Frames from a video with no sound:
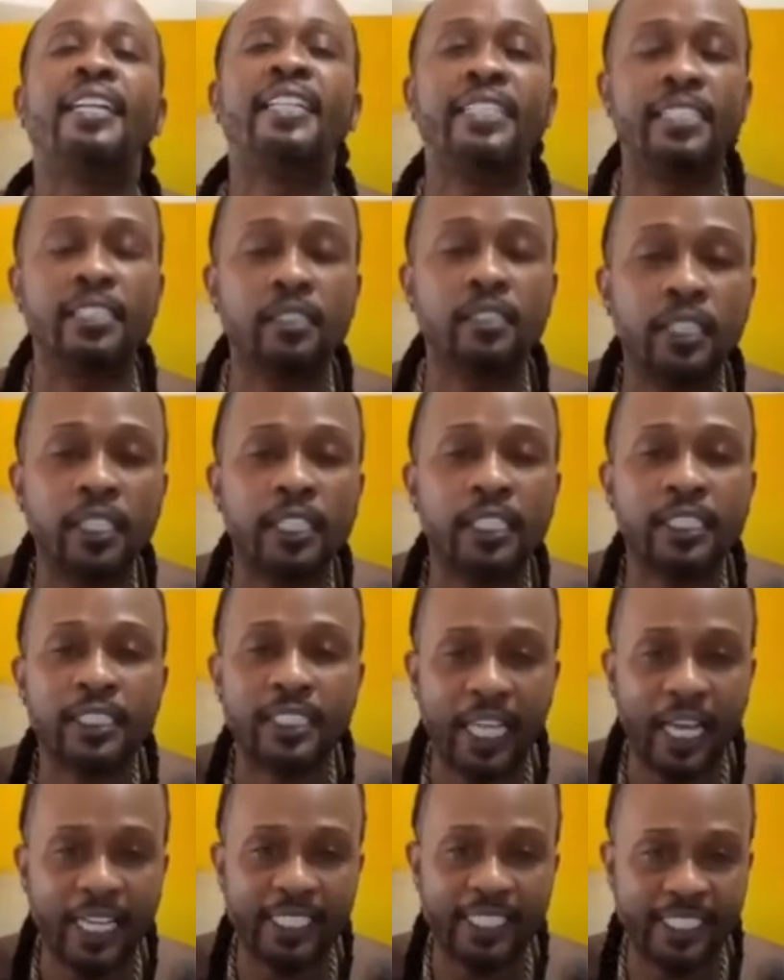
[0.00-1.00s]
He's
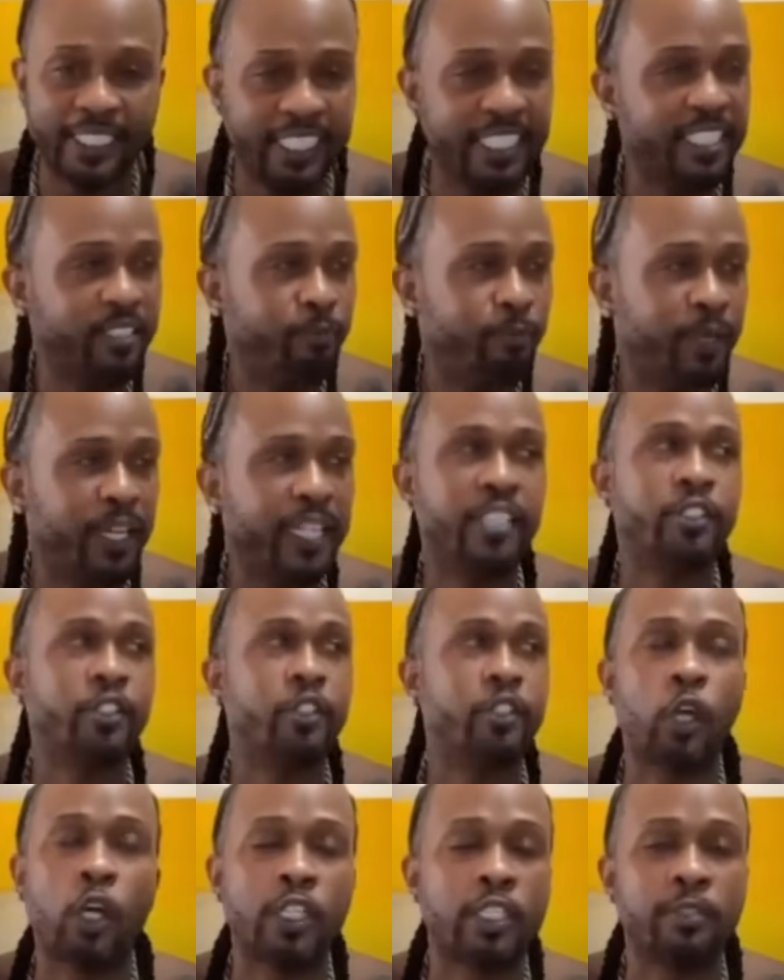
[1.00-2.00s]
saying
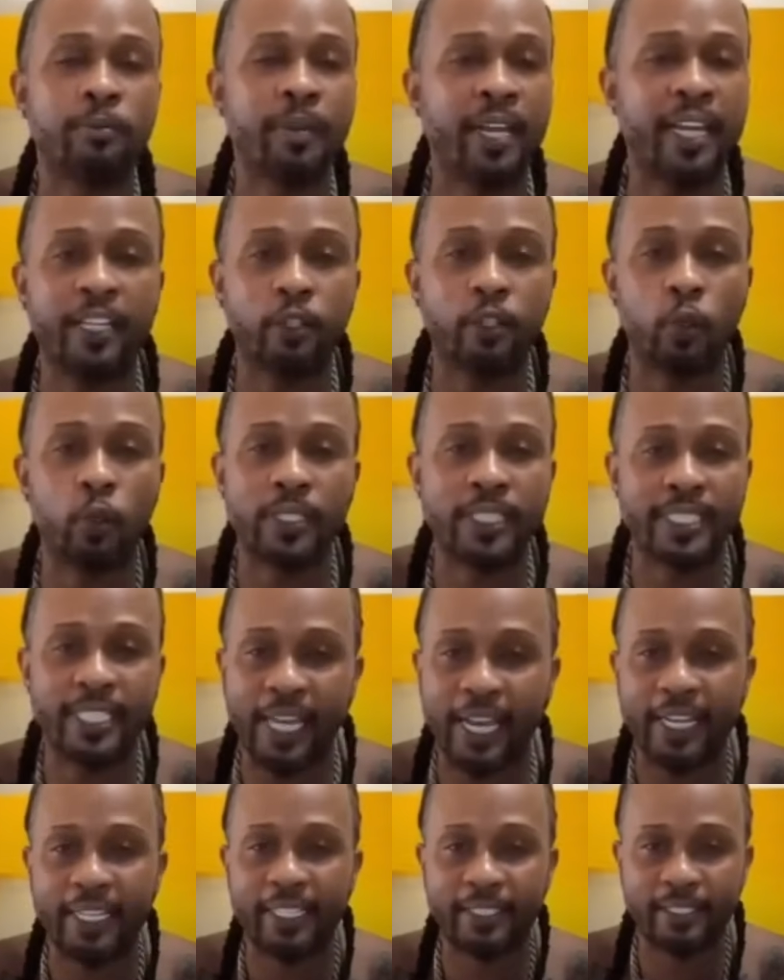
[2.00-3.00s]
that this bitch
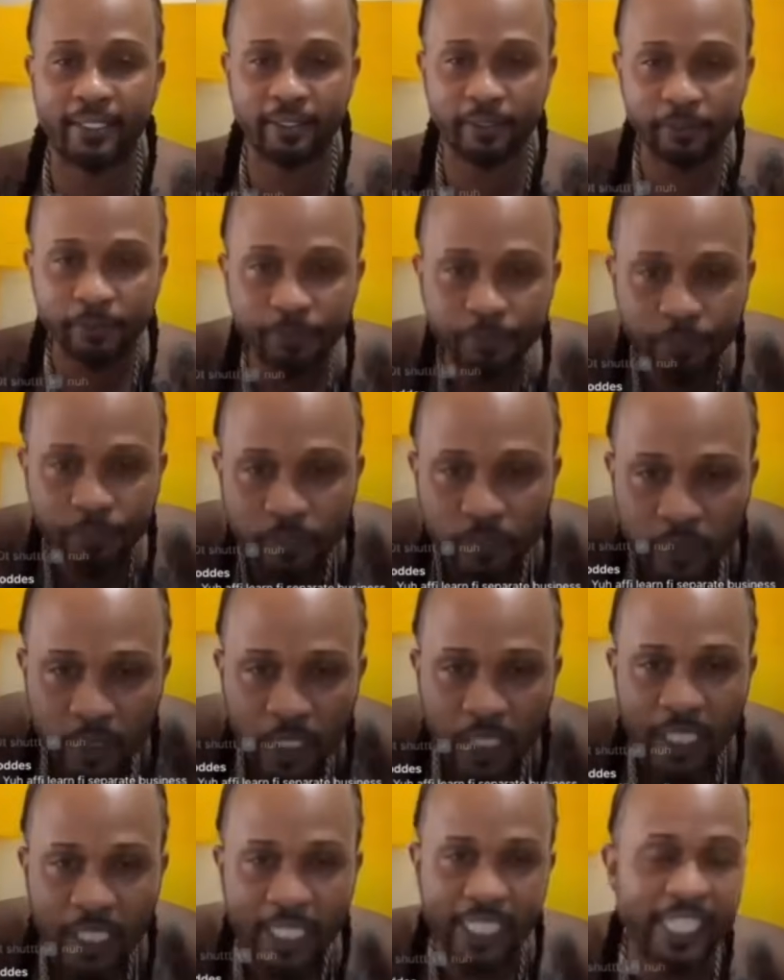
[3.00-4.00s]
doesn't make no
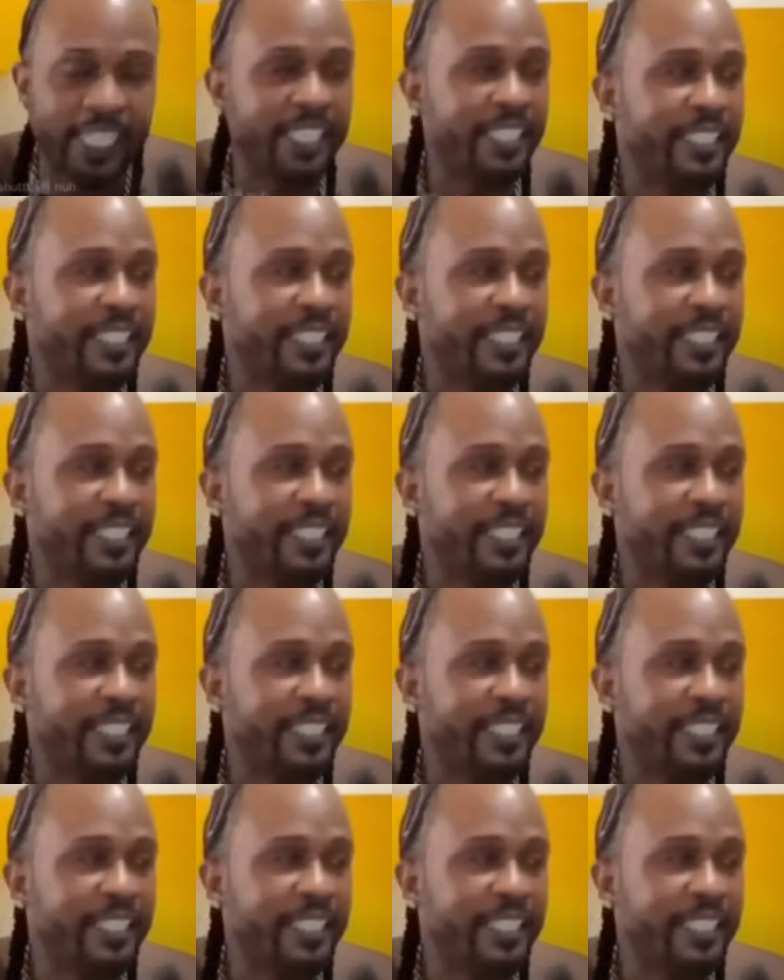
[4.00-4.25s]
sense.